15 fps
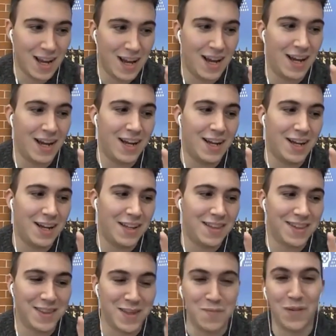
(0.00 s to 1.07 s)

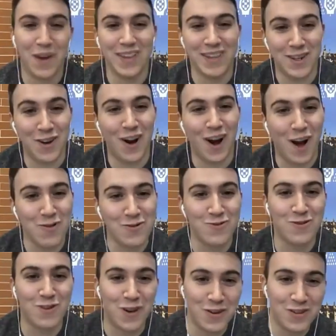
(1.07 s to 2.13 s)
And depending on how
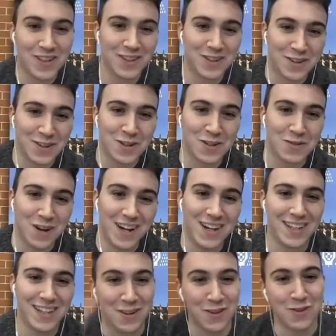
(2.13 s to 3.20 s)
you code it on
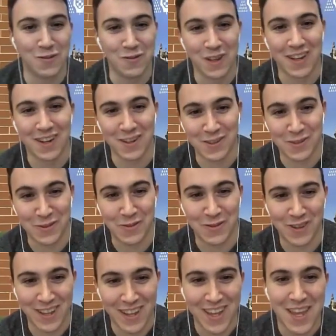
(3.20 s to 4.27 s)
ROS1, it's going to be in
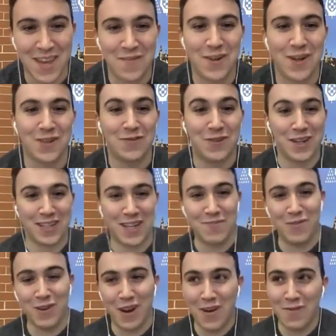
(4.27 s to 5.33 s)
ROS2. Because, for
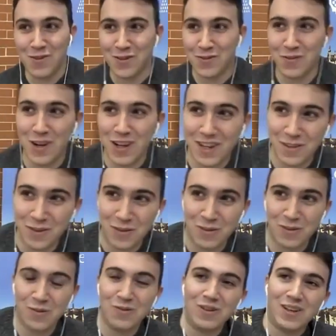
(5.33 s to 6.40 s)
example, I was really
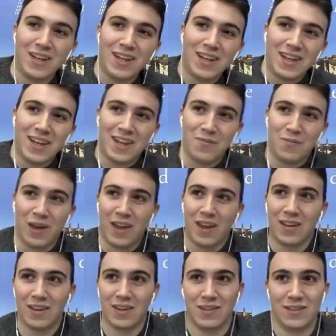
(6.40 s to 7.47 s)
used to
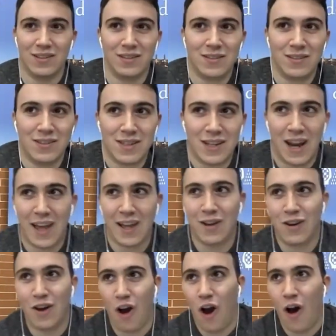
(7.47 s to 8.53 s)
make like
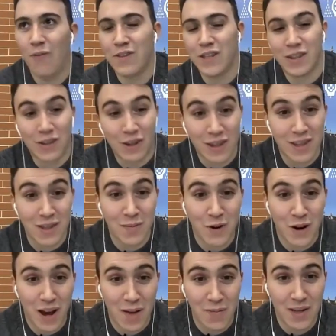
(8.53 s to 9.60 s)
object-oriented
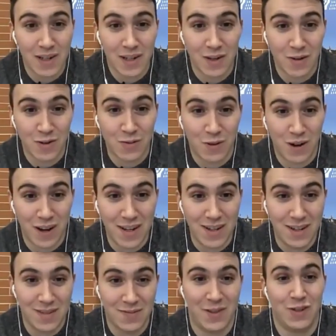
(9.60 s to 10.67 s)
programming in ROS1.
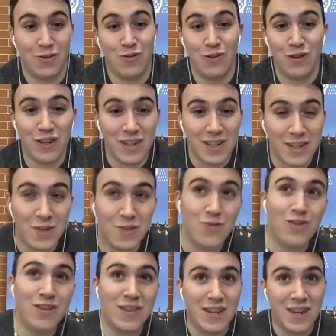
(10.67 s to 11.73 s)
You
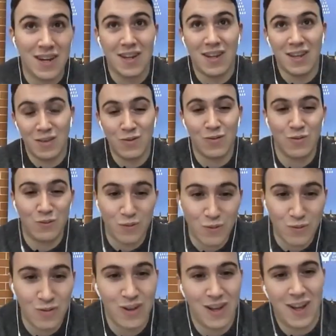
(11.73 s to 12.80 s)
didn't need to
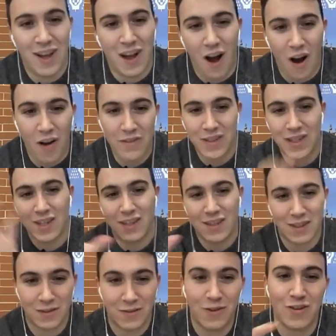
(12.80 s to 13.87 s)
do
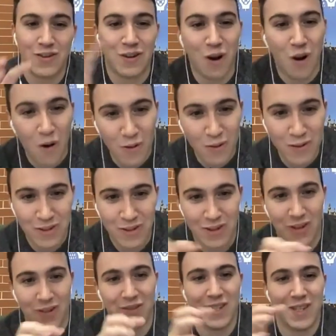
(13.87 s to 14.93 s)
objects for nodes,
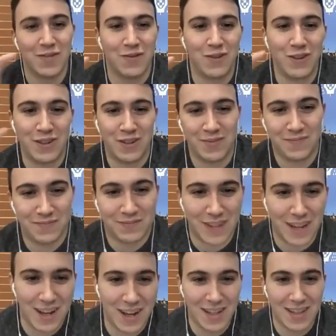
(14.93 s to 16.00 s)
objects for,
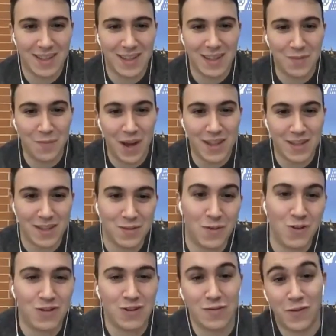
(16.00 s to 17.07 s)
and that mindset
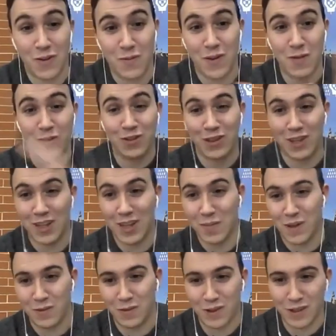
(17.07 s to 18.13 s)
was, for me, was taken.
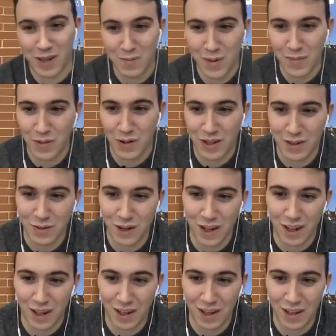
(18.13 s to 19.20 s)
But for some people, it's
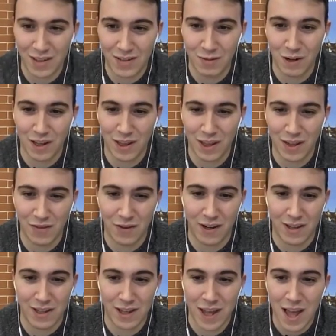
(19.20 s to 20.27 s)
really
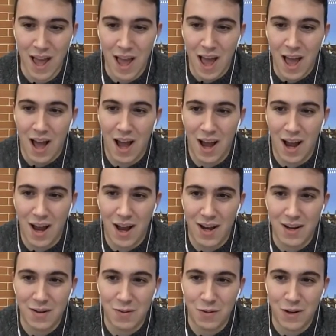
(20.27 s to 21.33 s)
different.
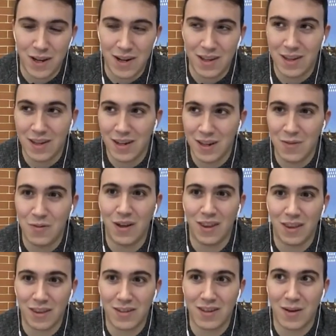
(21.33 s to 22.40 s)
And we are dealing
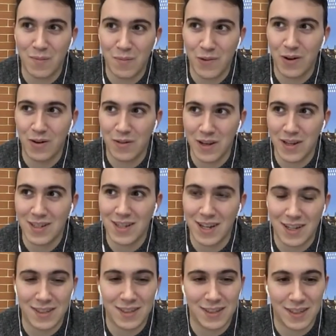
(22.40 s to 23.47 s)
with some problems
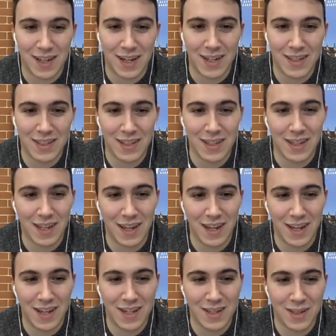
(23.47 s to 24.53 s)
that are taking
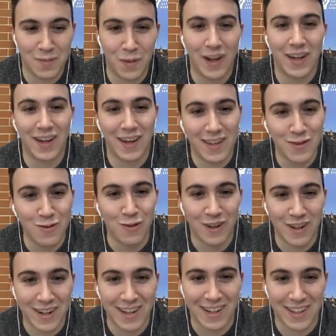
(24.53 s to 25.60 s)
us back again to
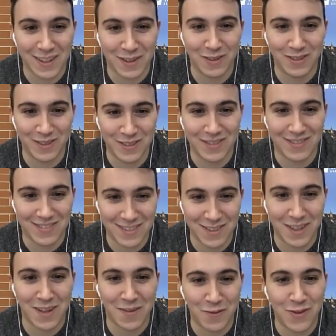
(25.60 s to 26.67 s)
learn again to
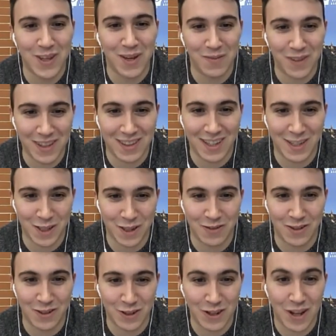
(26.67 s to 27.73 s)
the fundamentals. The
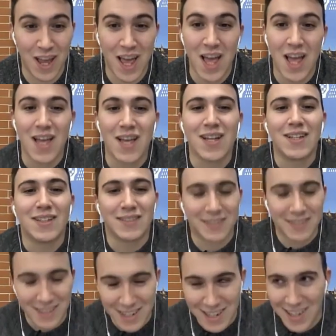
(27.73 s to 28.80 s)
fundamental.
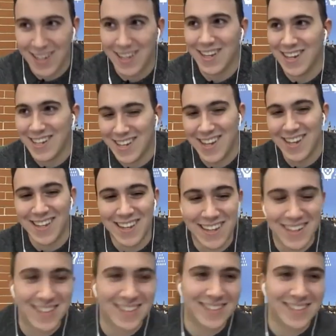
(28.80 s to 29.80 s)
Yes. Yeah.